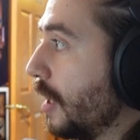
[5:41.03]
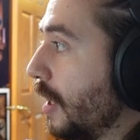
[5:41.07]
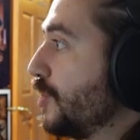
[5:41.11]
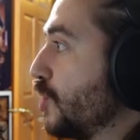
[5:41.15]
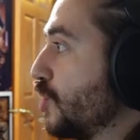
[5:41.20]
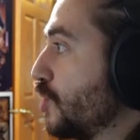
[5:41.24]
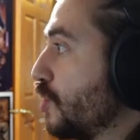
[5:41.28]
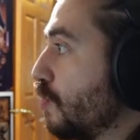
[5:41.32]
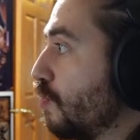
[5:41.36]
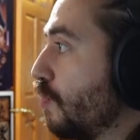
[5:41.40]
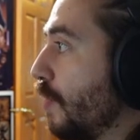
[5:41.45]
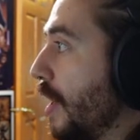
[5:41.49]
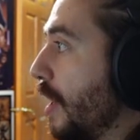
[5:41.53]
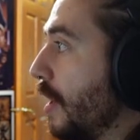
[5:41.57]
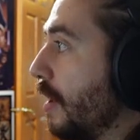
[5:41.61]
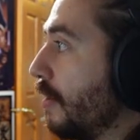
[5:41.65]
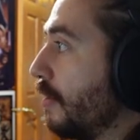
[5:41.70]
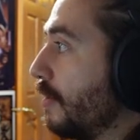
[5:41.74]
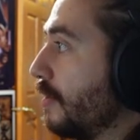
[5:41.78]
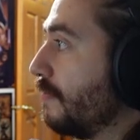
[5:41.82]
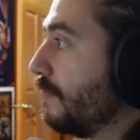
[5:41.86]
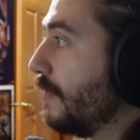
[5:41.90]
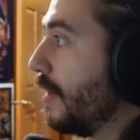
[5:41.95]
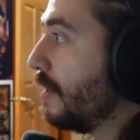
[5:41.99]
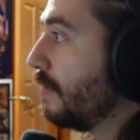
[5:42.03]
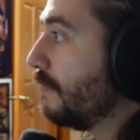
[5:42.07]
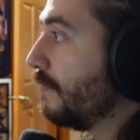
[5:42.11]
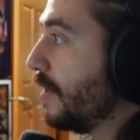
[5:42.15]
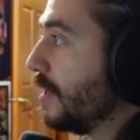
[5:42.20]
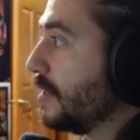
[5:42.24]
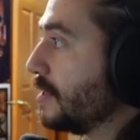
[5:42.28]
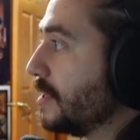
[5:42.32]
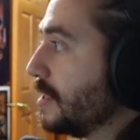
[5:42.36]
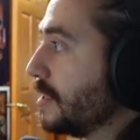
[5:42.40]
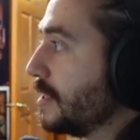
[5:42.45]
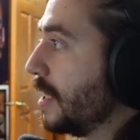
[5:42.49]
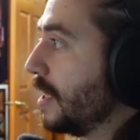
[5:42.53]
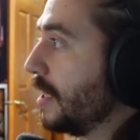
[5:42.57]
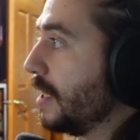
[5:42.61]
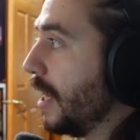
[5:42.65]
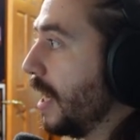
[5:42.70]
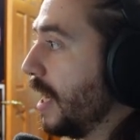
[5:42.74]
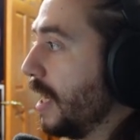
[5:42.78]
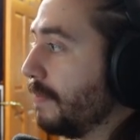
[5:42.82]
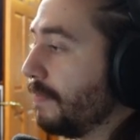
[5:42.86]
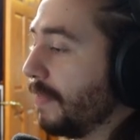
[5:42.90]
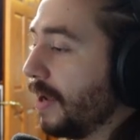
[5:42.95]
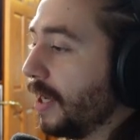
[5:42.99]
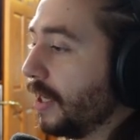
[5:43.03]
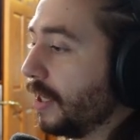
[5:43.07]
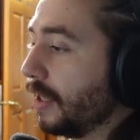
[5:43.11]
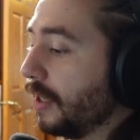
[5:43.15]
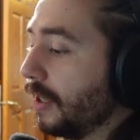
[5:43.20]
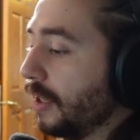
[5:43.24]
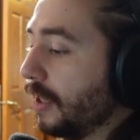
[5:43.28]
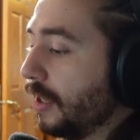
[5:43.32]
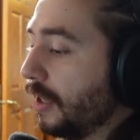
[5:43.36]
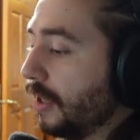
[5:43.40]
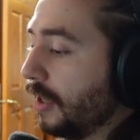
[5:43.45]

just a rare in the Final Fantasy set, 8 mana.